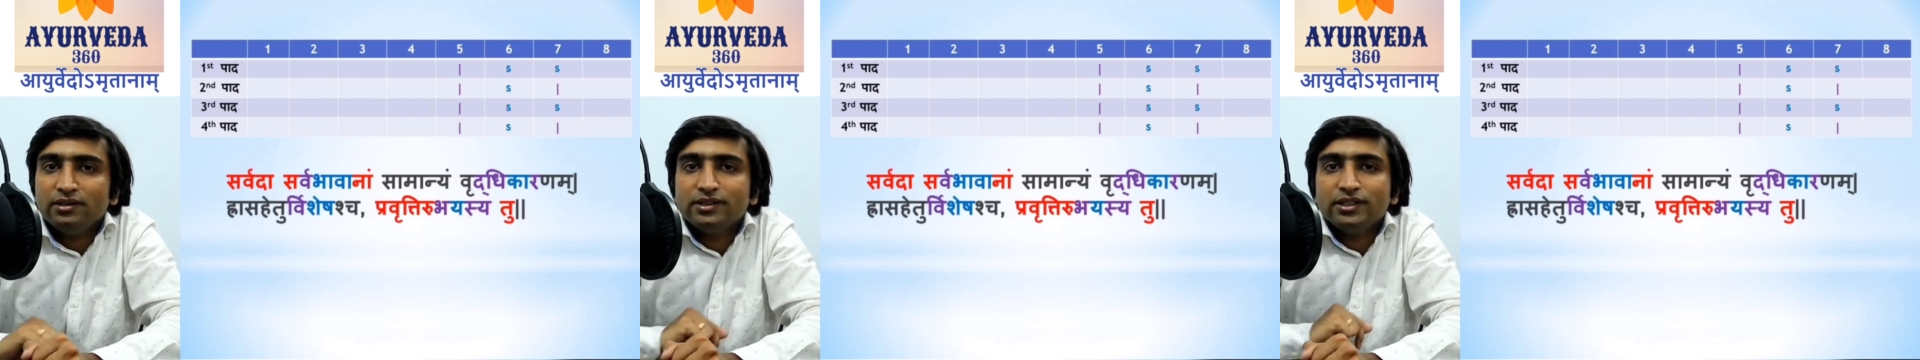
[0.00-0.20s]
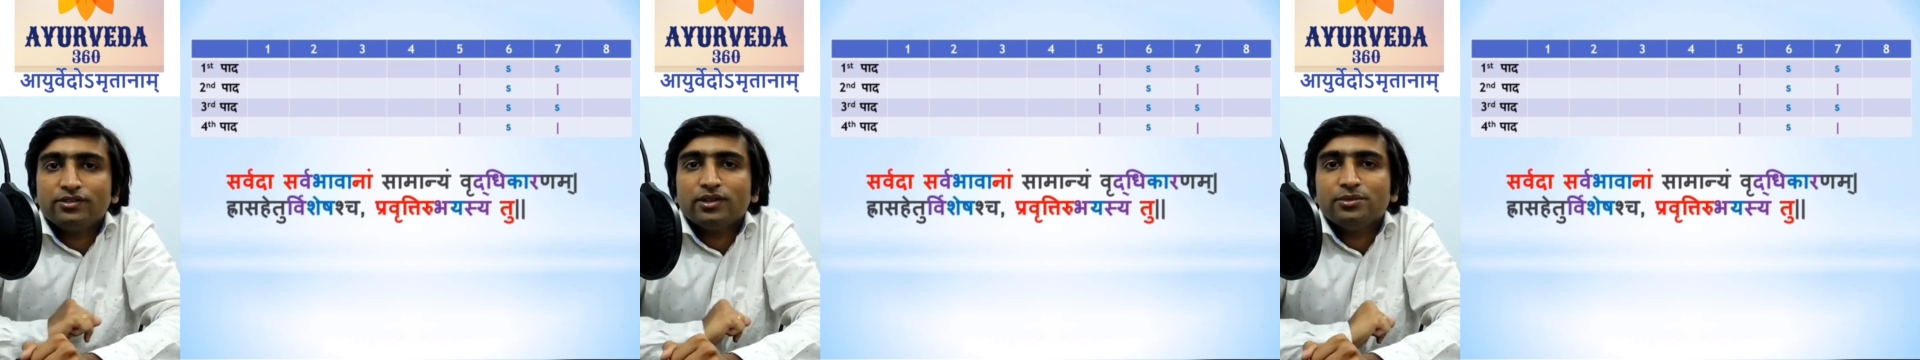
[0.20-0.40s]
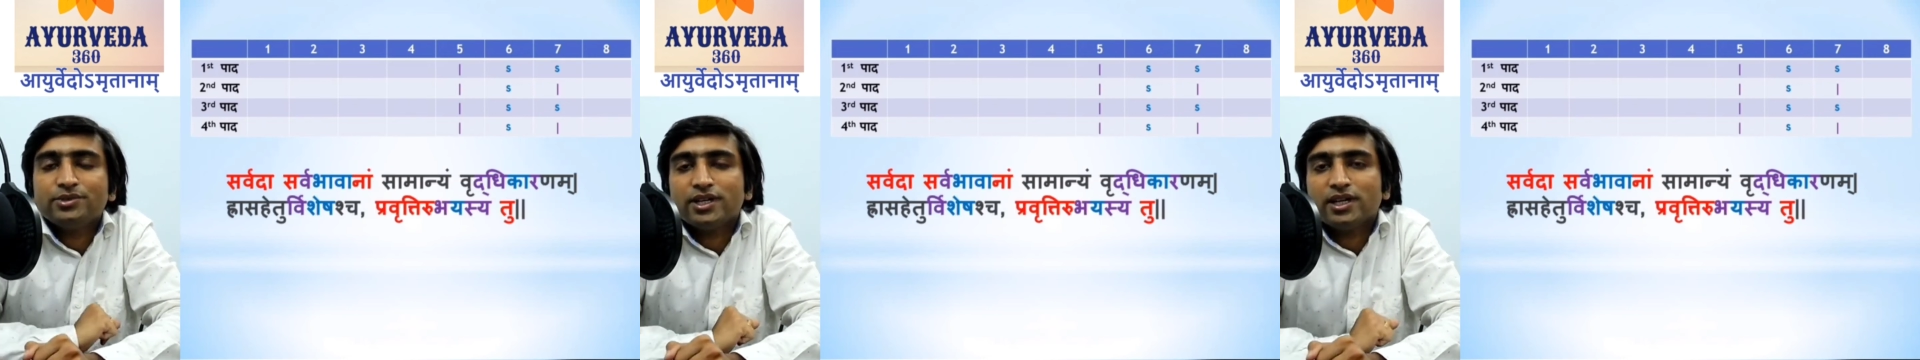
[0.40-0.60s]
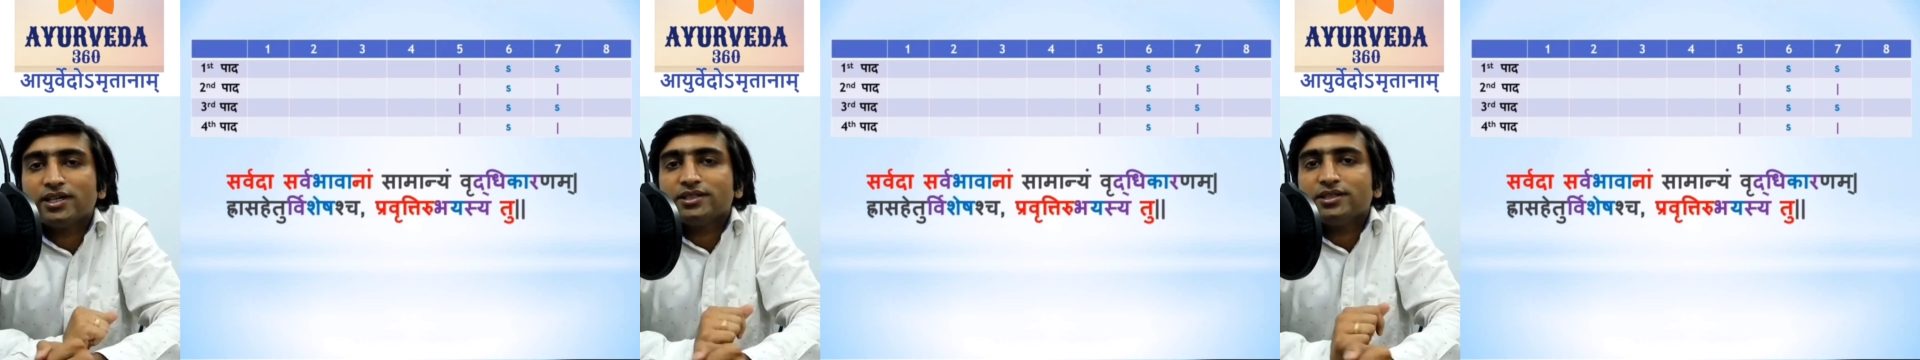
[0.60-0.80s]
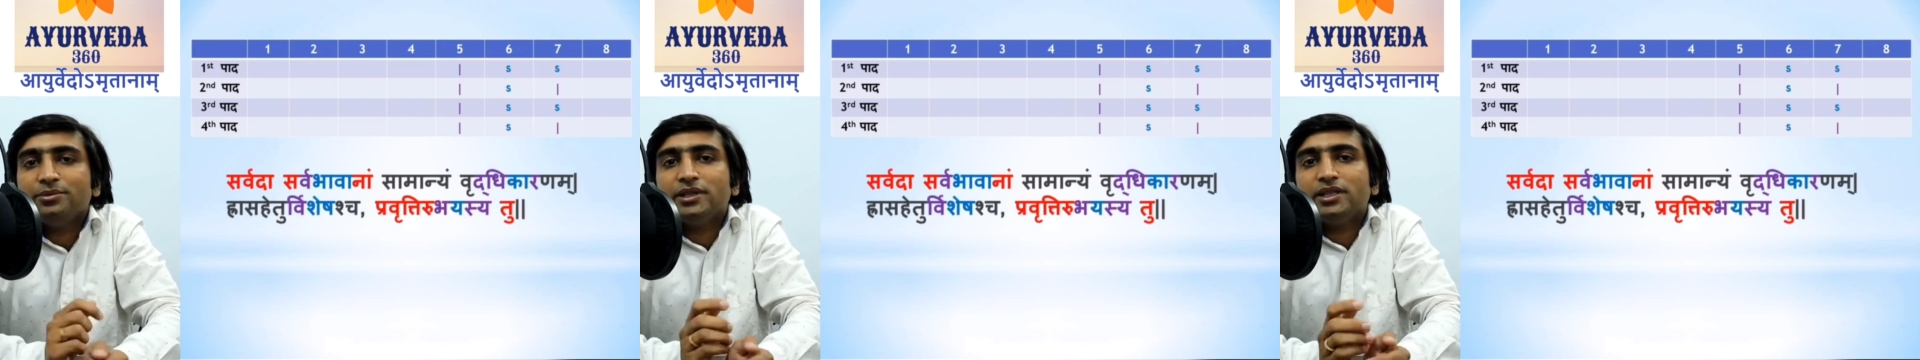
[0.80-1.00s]
This is from Charaka
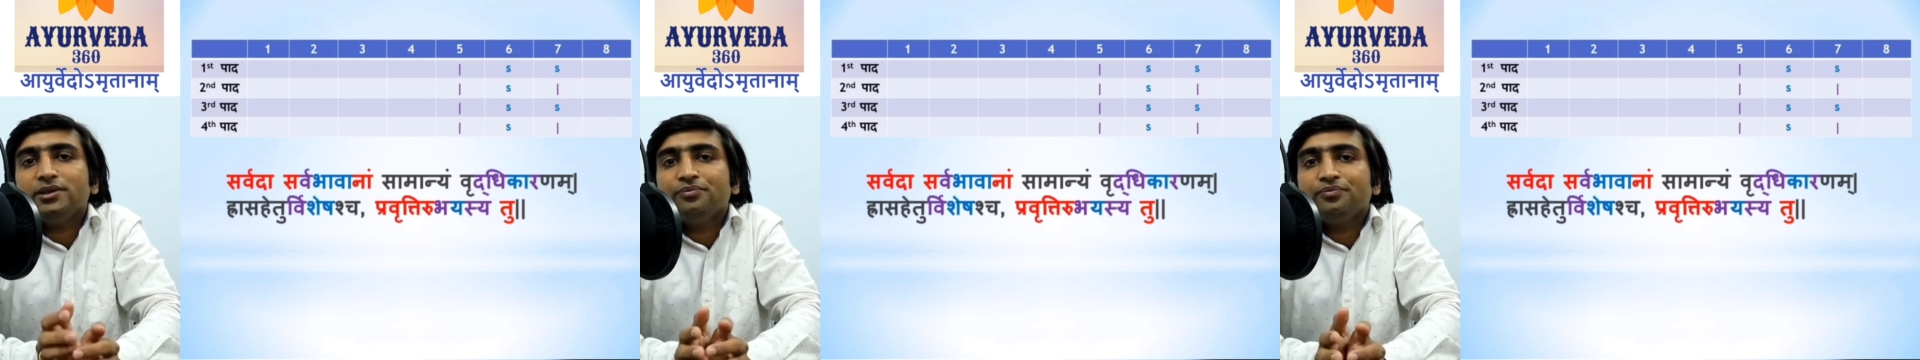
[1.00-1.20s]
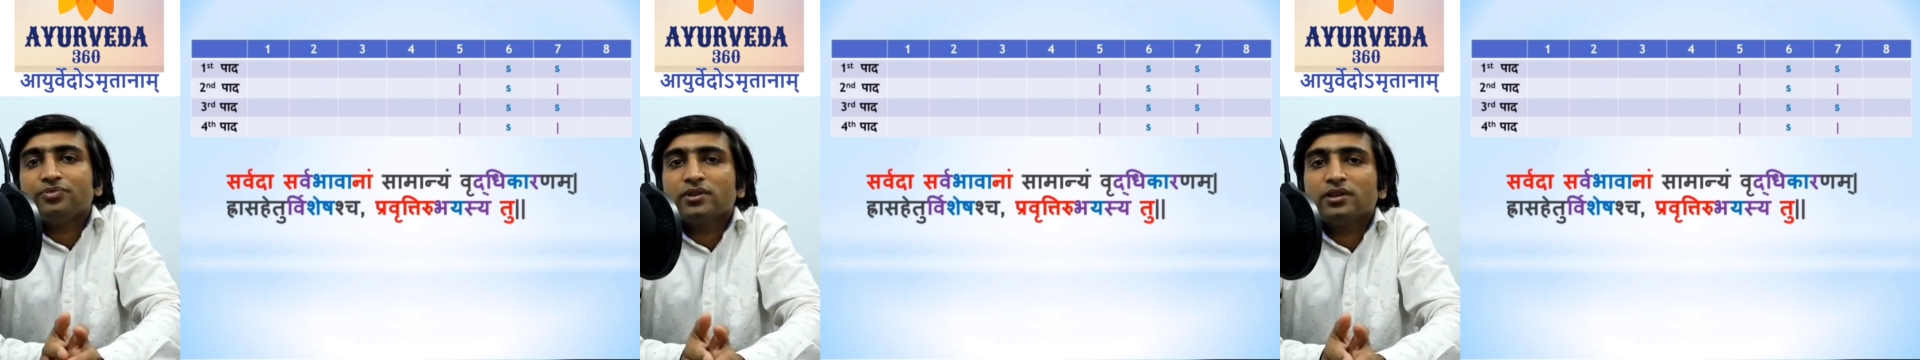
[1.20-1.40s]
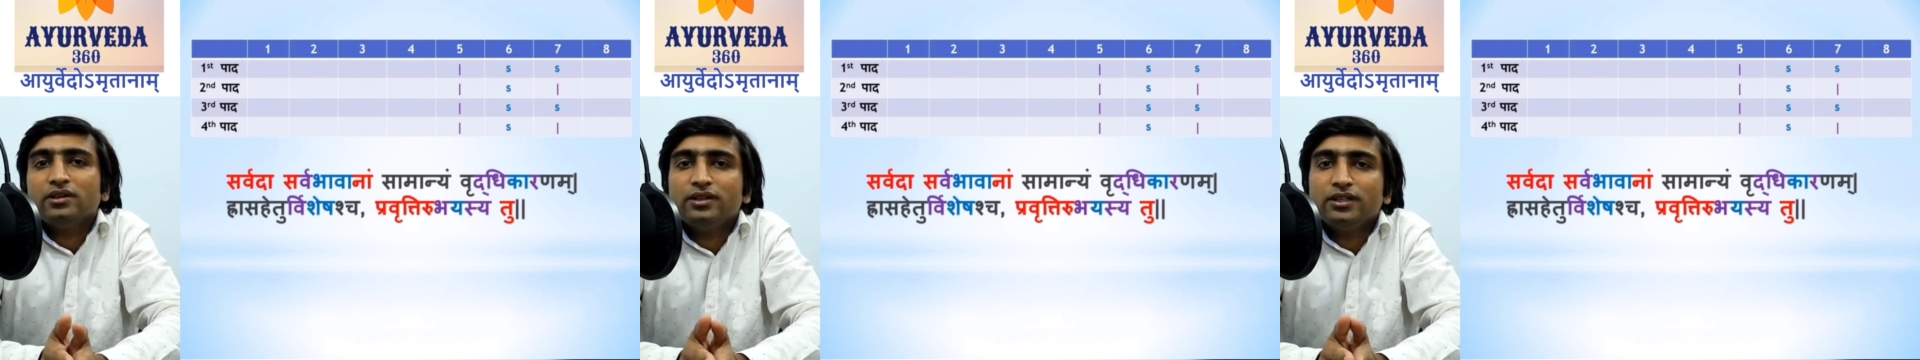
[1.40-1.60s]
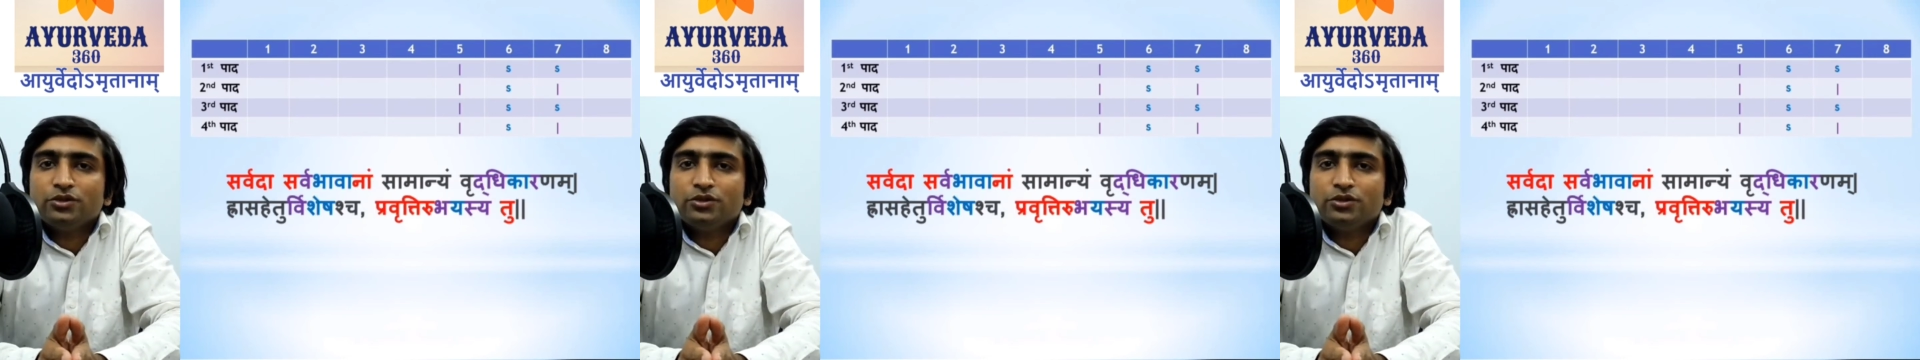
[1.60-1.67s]
Samhita, the